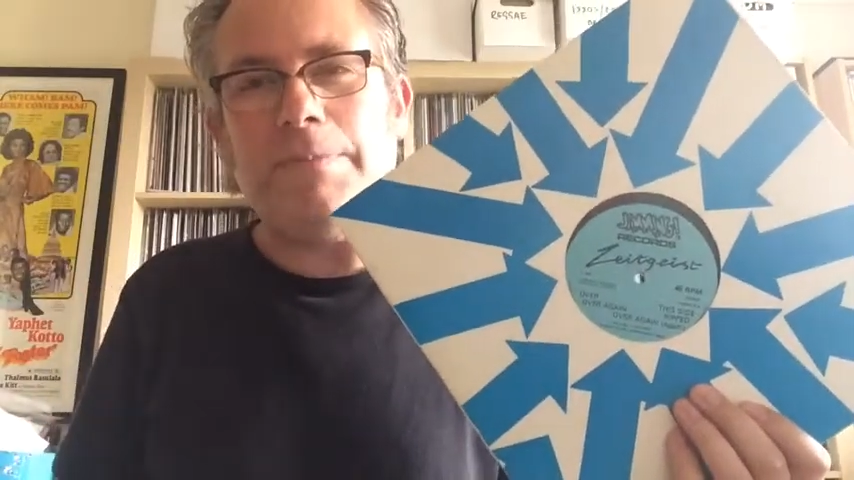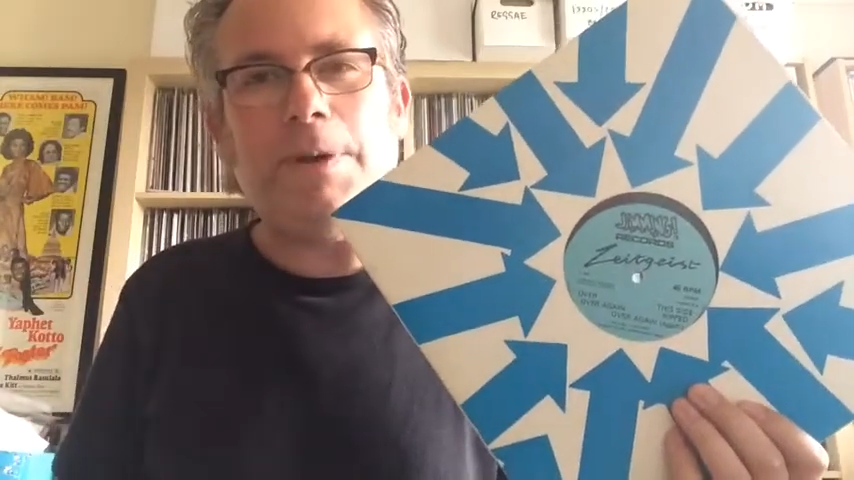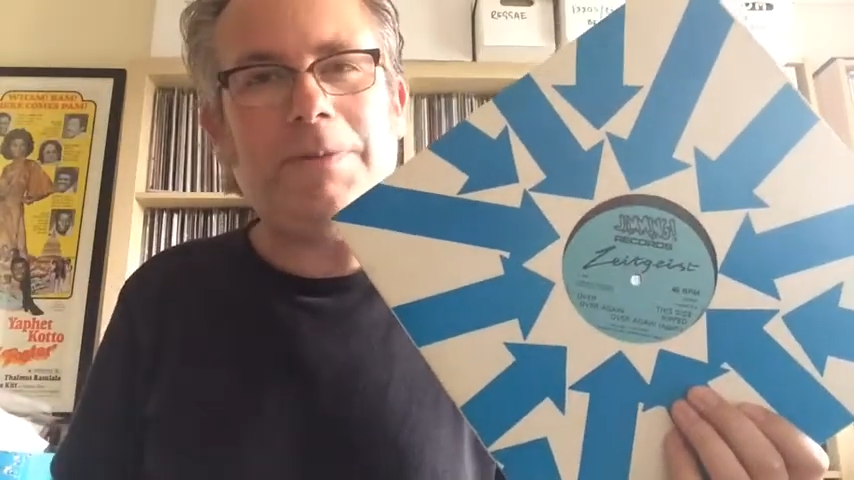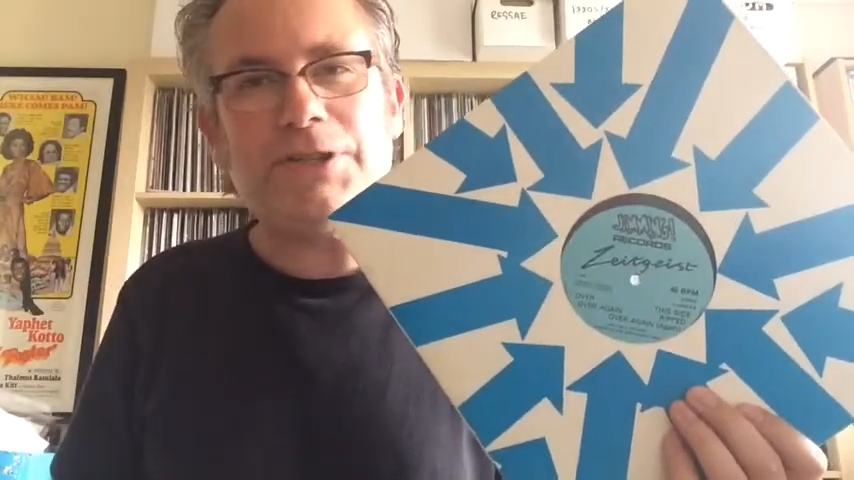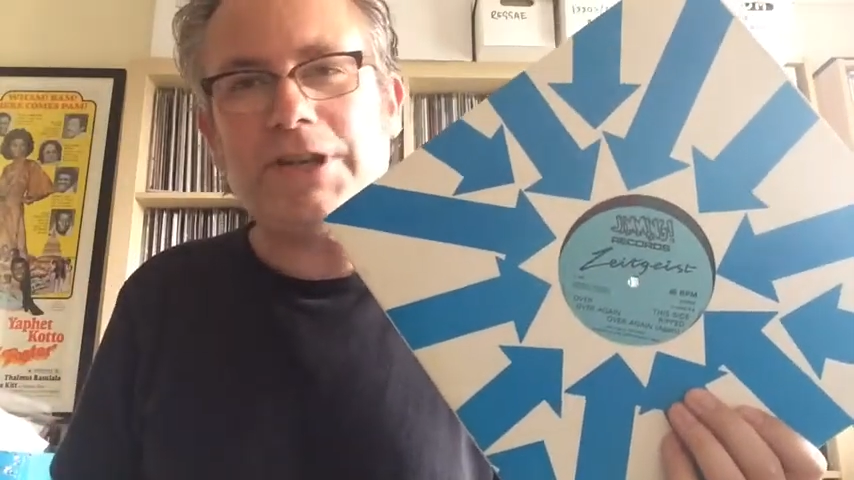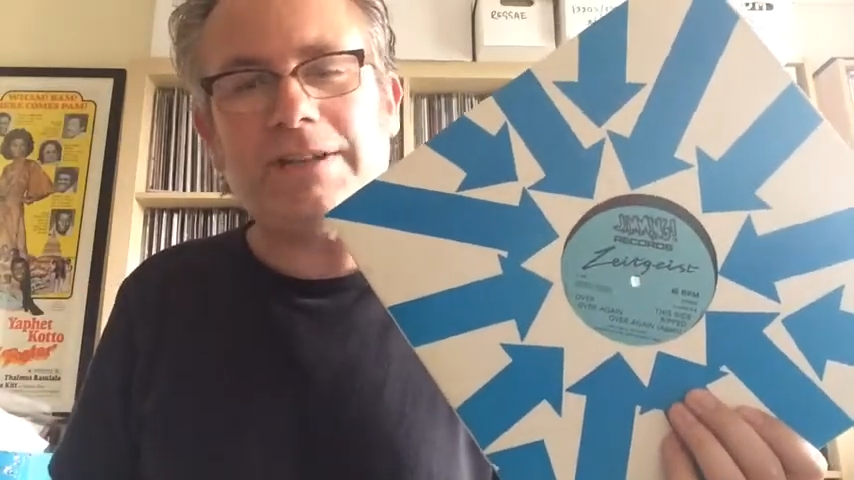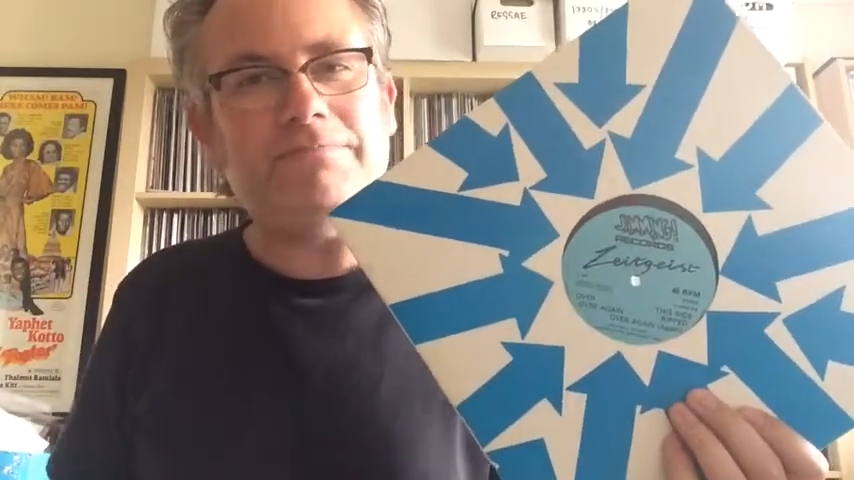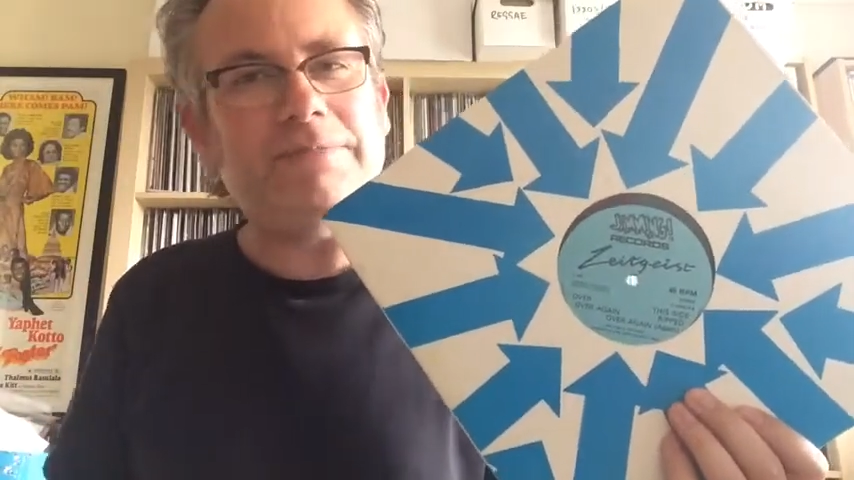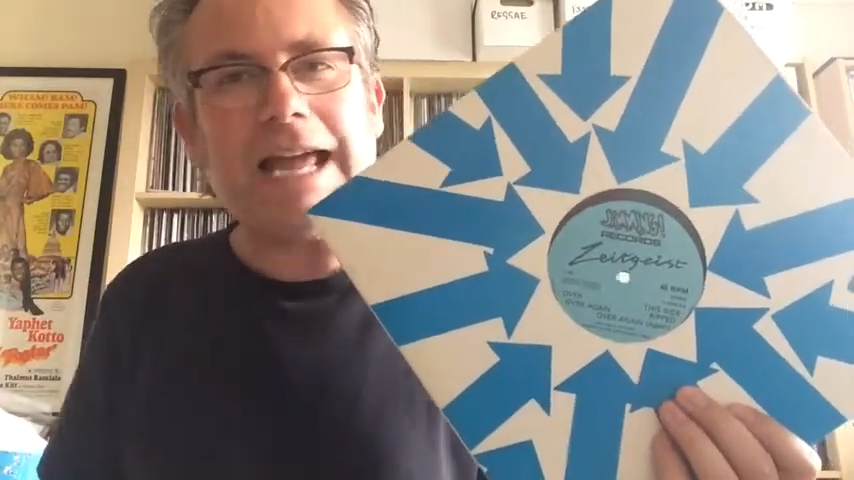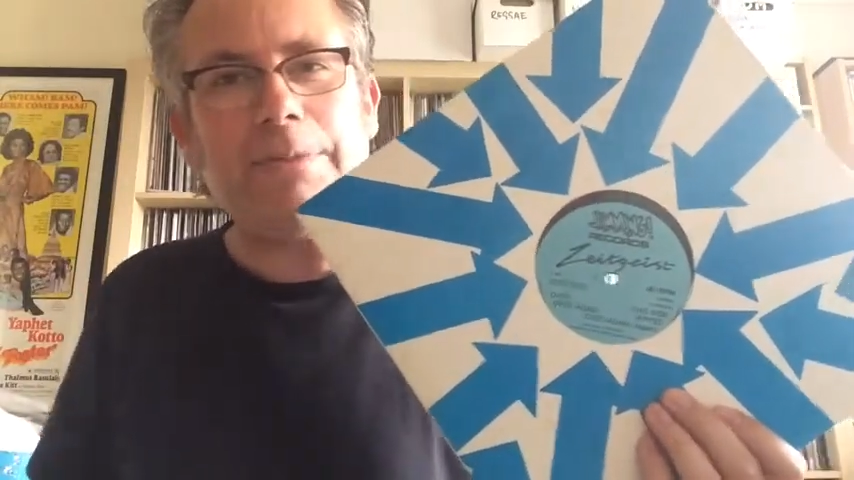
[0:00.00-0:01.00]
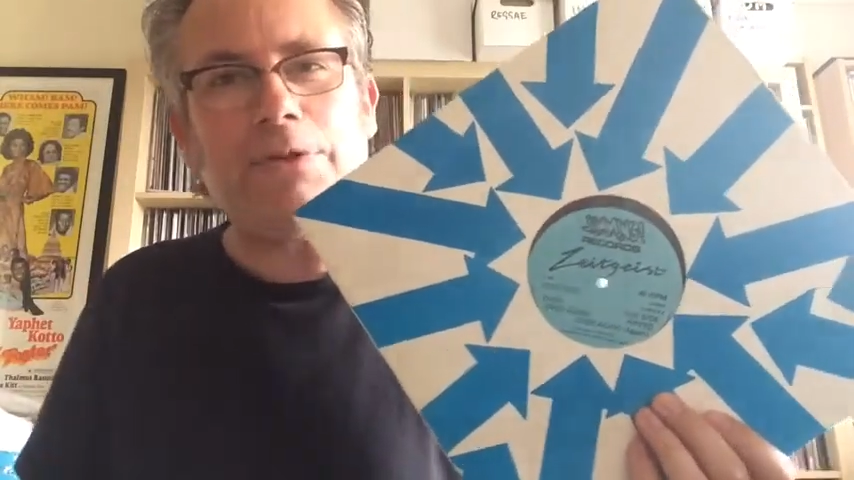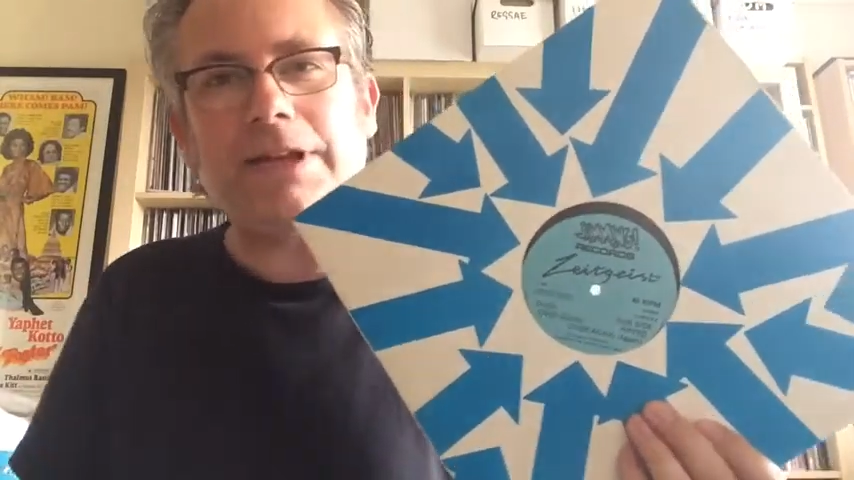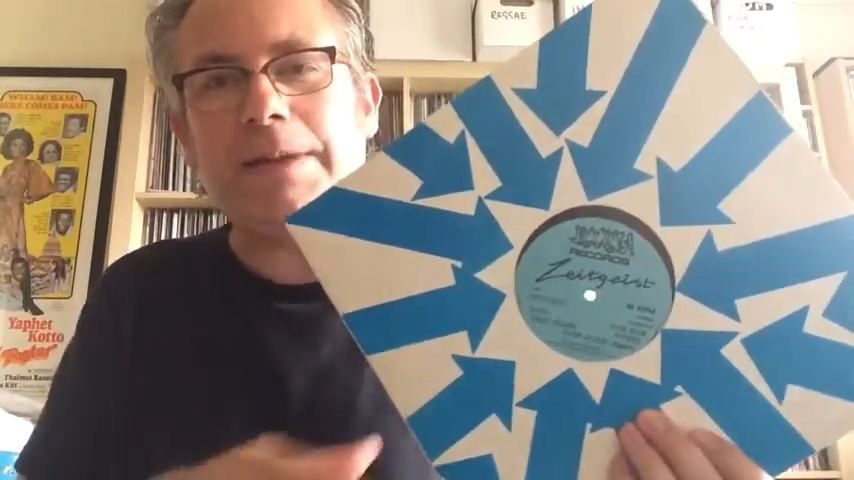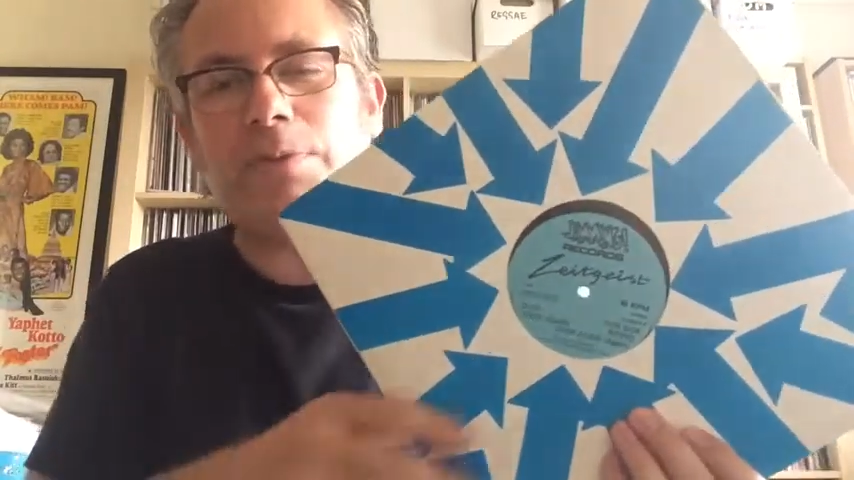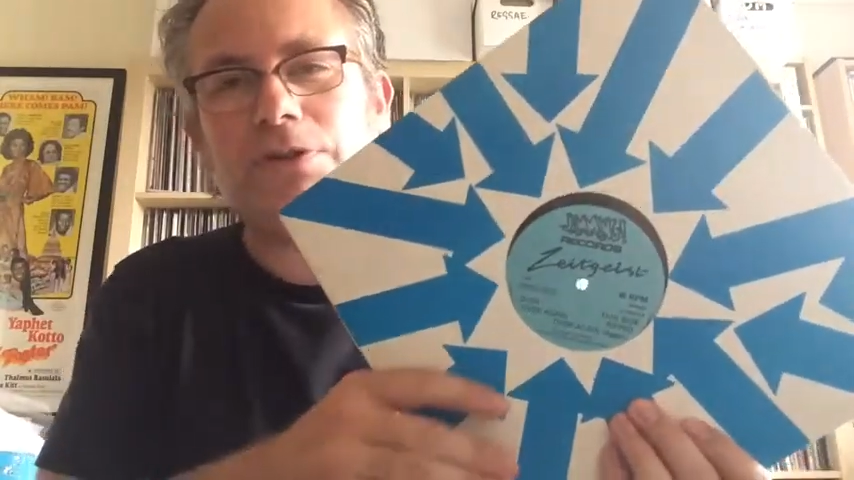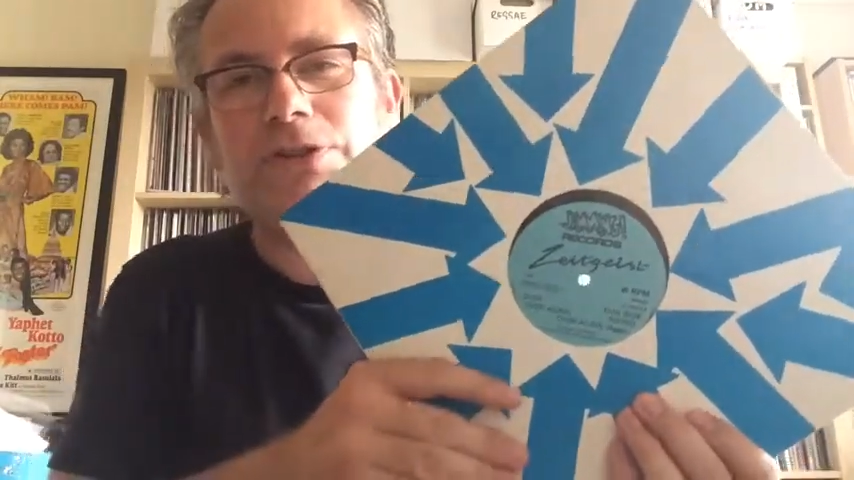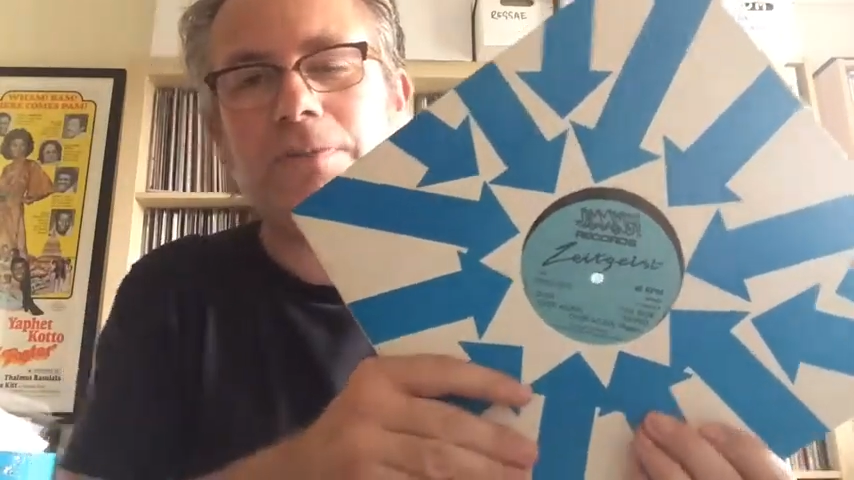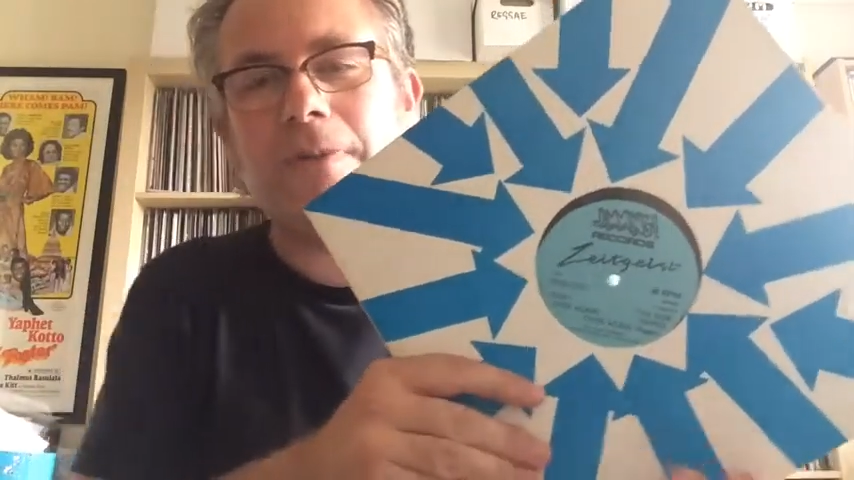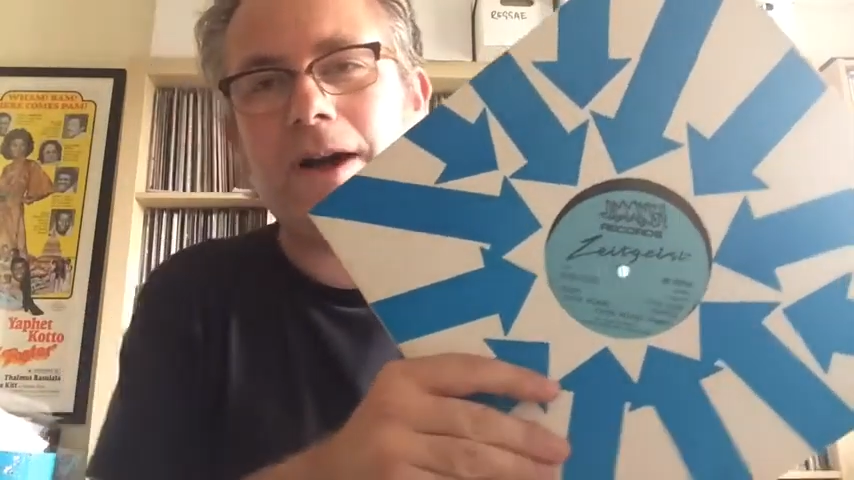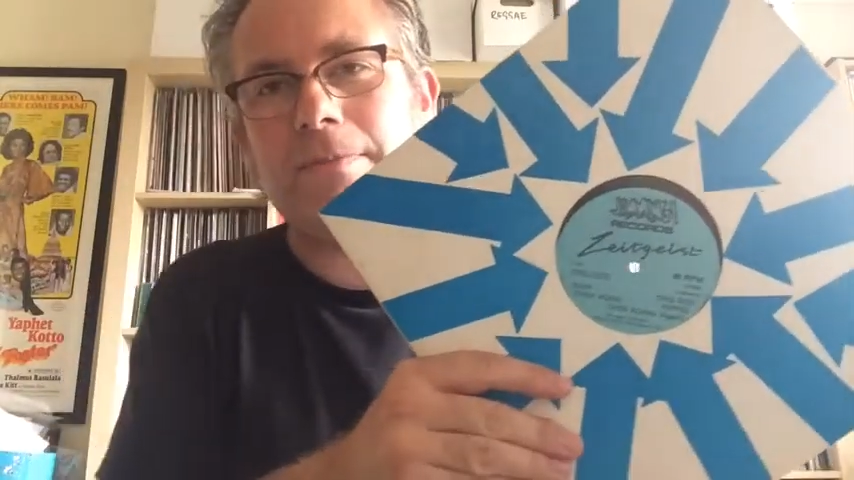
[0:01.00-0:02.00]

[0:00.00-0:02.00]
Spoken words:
publishing label that he put some